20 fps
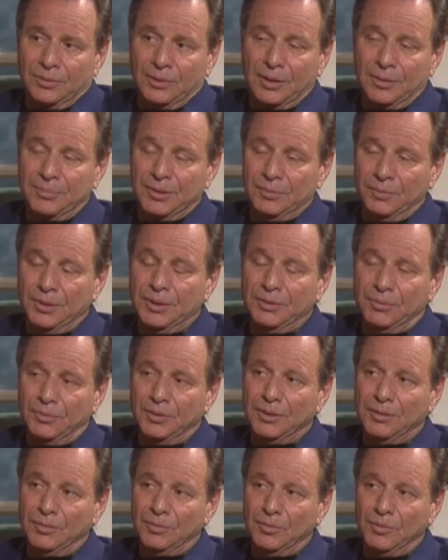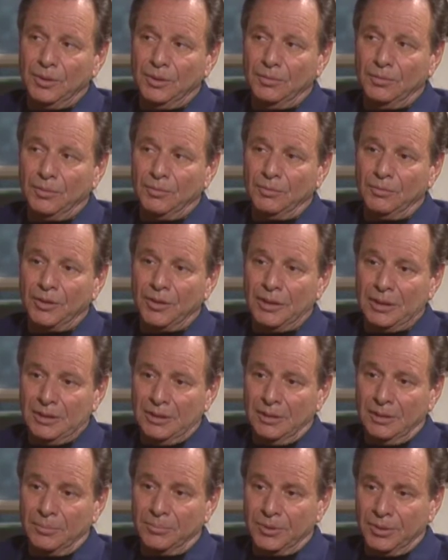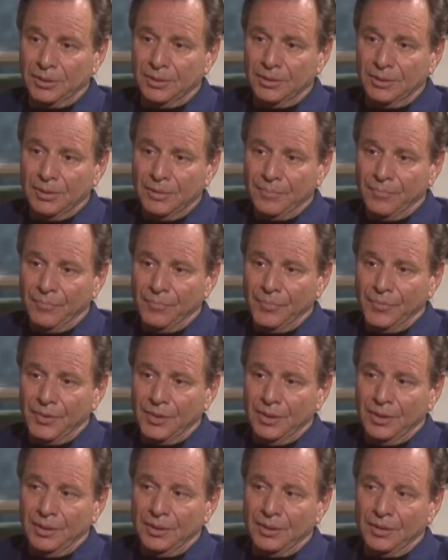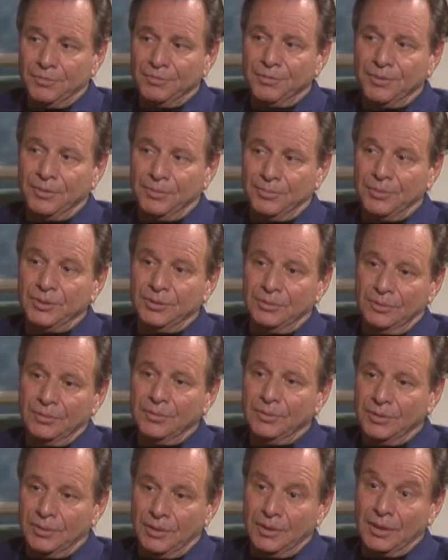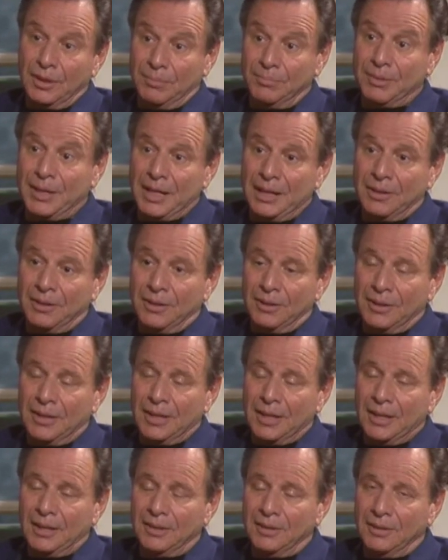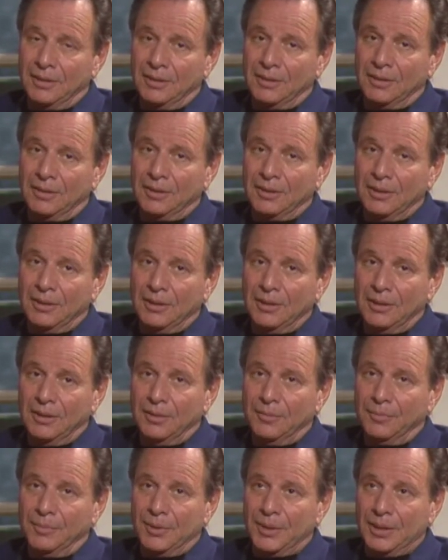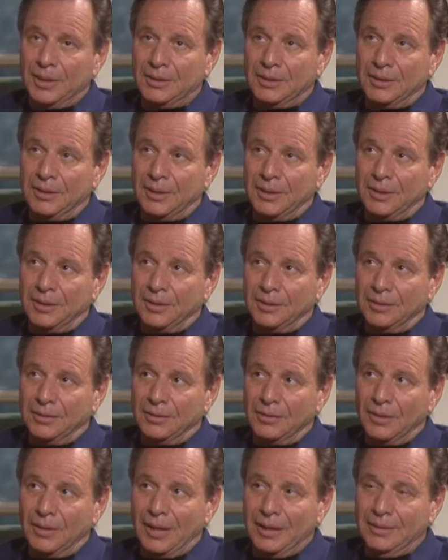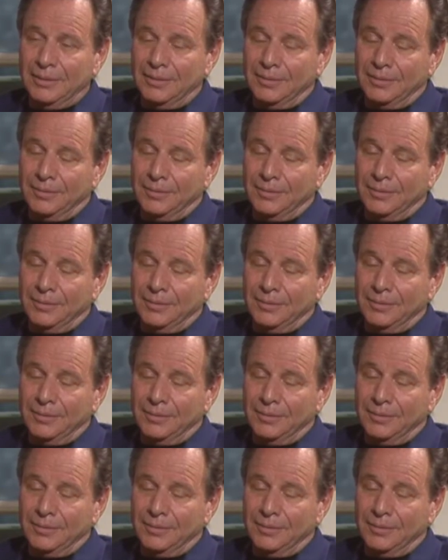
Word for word: I mean, we, we, we were very deliberate in our film to, to cut back on that. Uh, but uh, I,